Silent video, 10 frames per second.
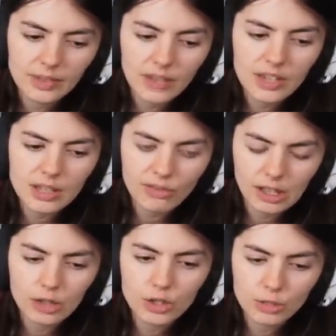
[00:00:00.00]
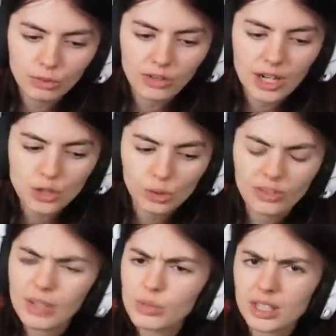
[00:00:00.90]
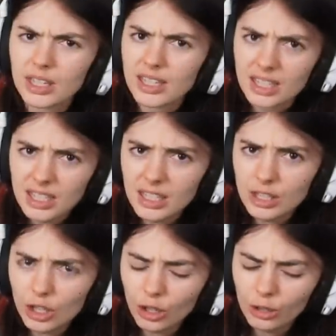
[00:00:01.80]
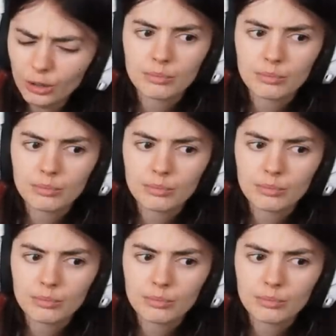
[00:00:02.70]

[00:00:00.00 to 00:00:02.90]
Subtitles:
if he's a fellow supervisor or if he was an assistant to her,